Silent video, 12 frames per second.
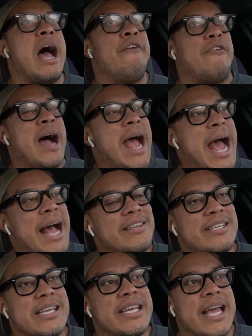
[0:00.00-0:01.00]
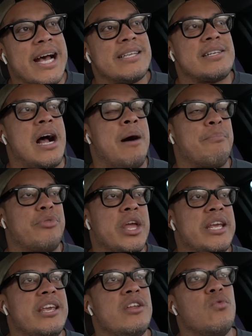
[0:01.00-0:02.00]
If I had to guess, I'm
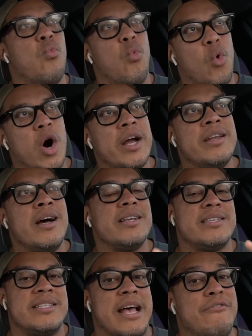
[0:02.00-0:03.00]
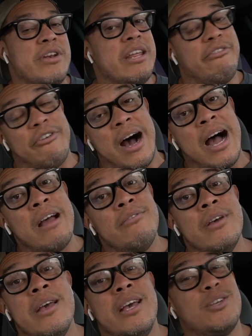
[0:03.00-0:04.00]
thinking
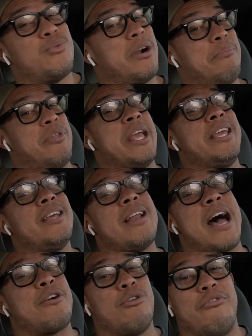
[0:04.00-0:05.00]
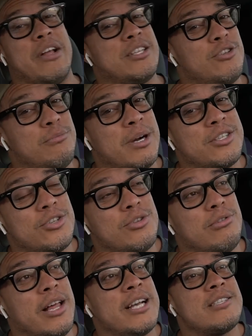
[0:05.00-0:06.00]
175 is what I'm thinking. I don't know if that's too much or
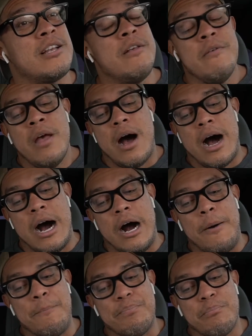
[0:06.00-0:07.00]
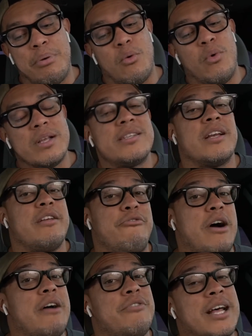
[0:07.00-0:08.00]
too less, but
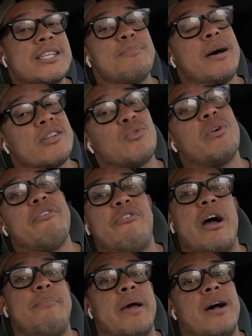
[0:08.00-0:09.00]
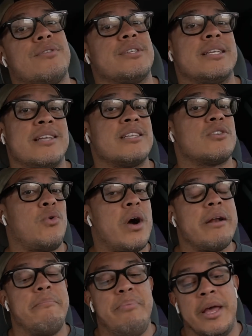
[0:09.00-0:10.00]
175, and that's about 25 pounds. That's
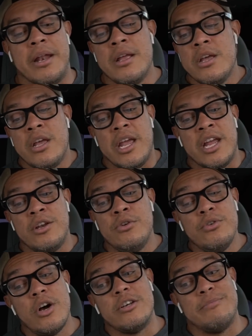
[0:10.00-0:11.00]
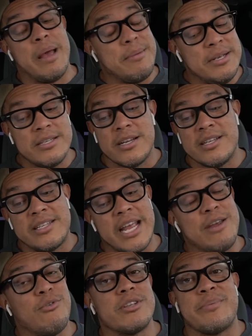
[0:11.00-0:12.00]
quite a bit. And who knows, maybe he's gonna
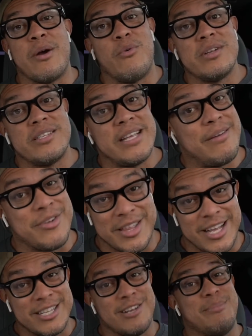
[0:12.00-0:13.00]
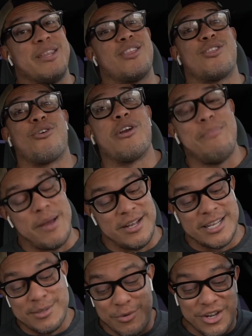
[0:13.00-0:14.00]
say he wants me at 170, and that's gonna be 30
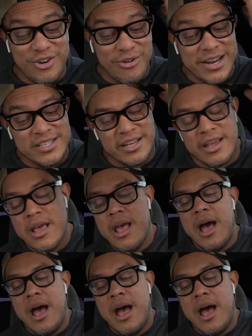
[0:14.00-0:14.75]
pounds. That's pretty crazy.